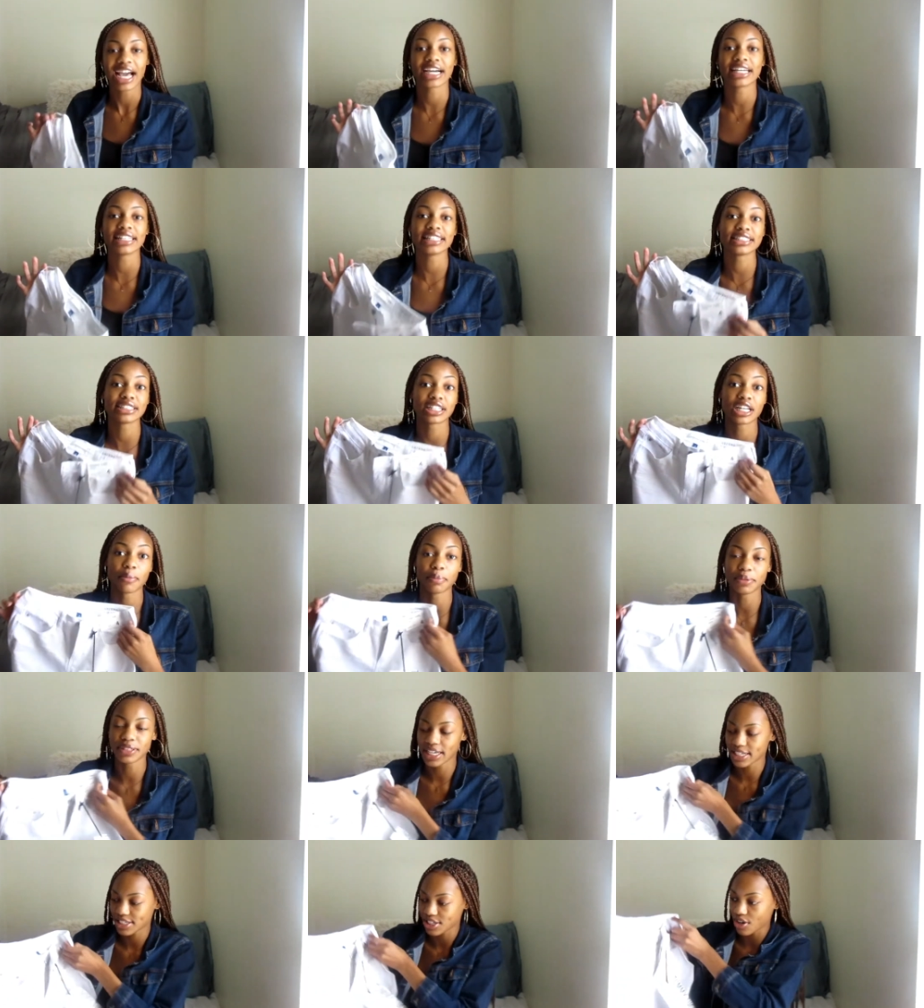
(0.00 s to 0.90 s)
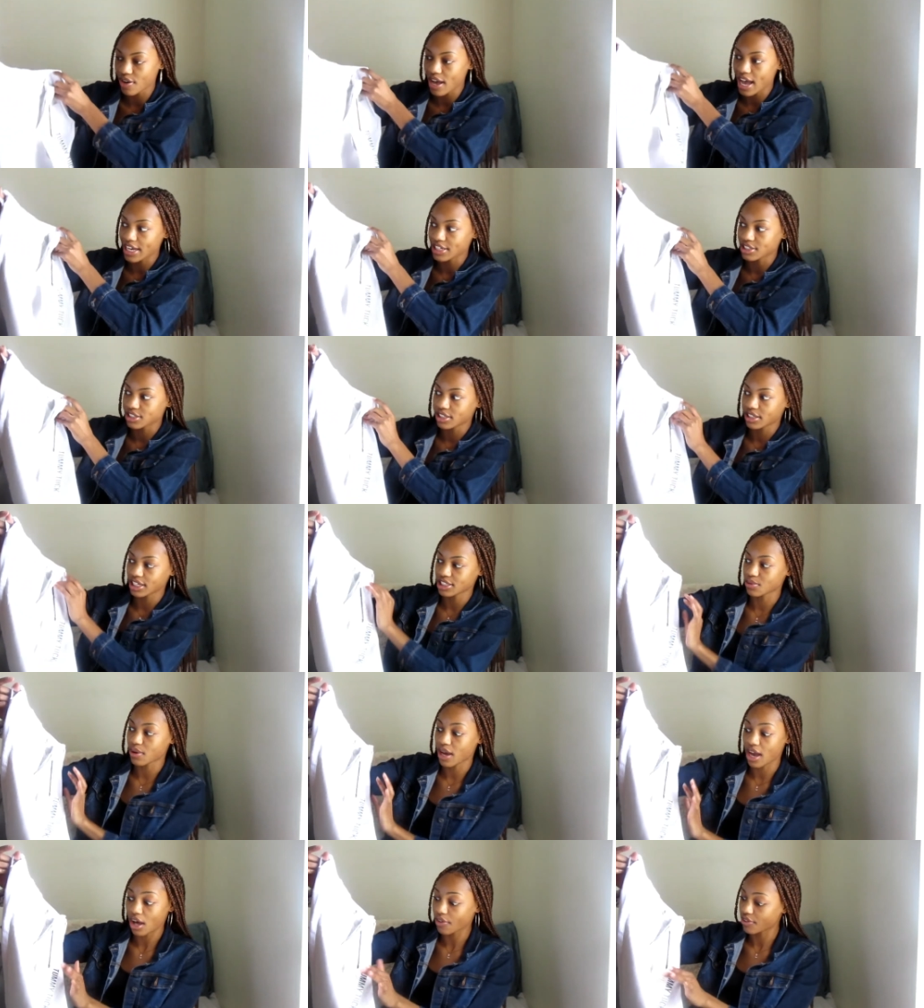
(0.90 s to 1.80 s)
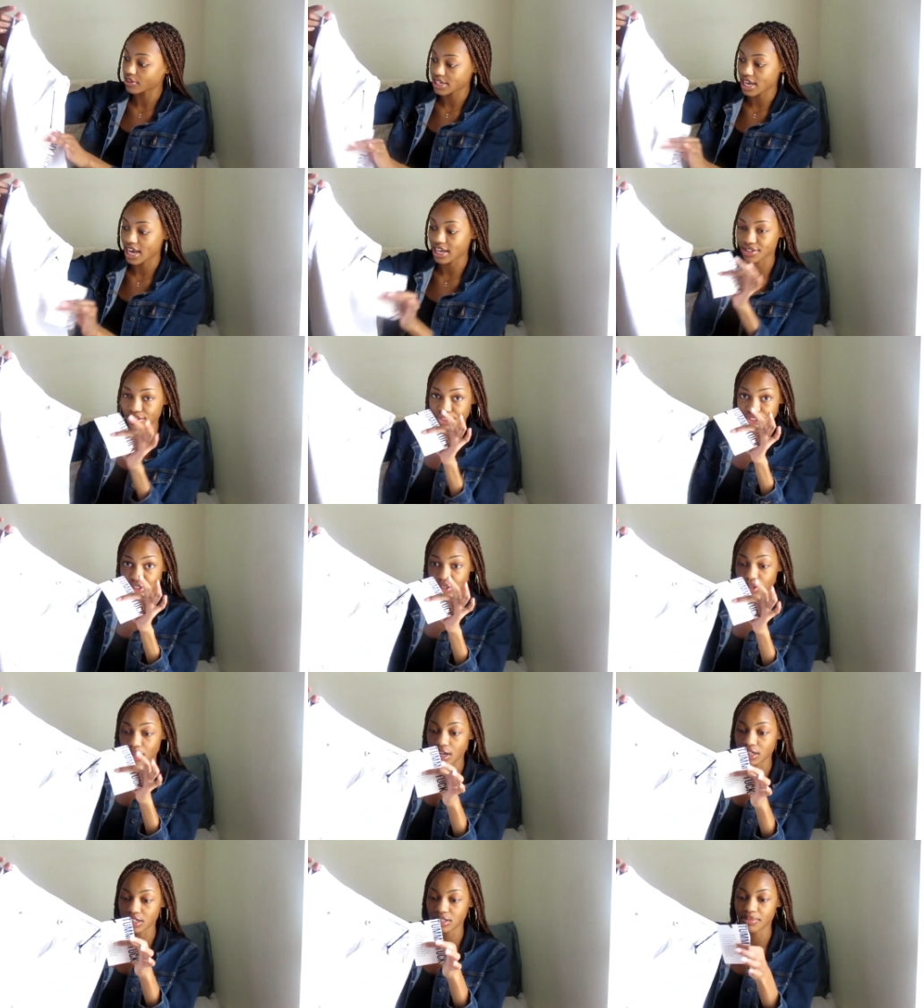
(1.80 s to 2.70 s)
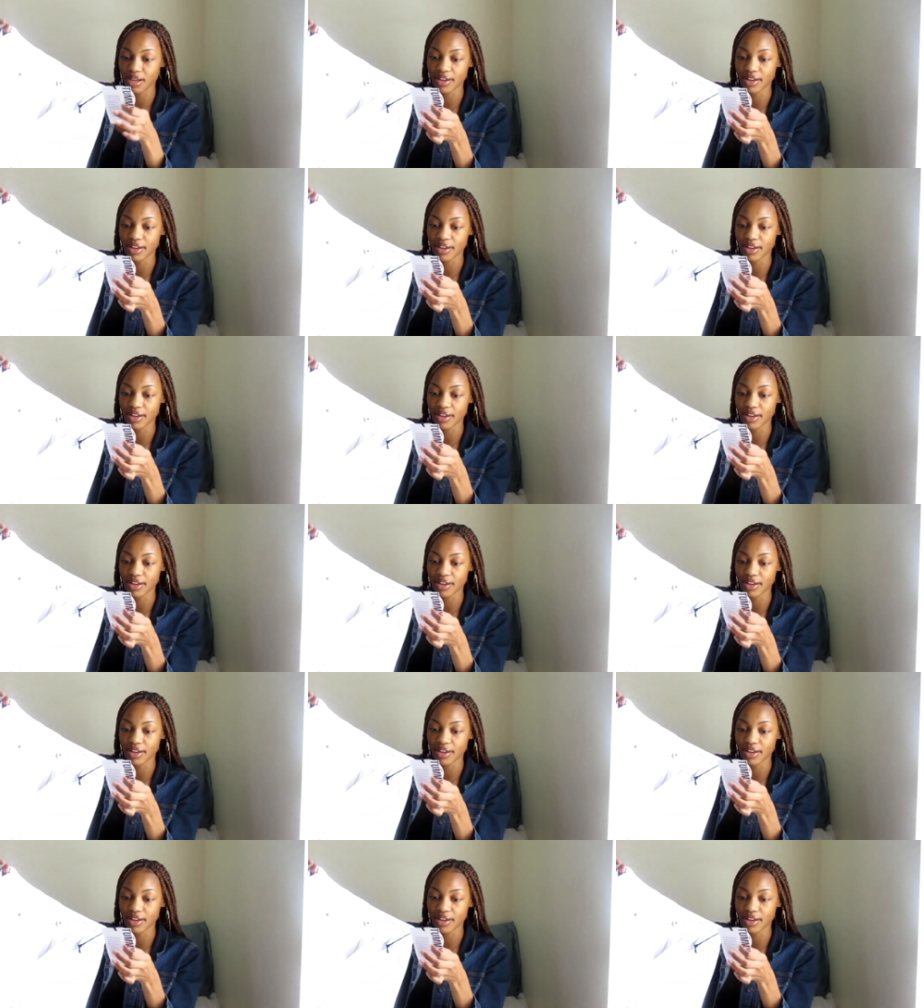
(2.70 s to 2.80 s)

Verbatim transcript: I got these a couple days ago actually, that's why all the tags are still on them.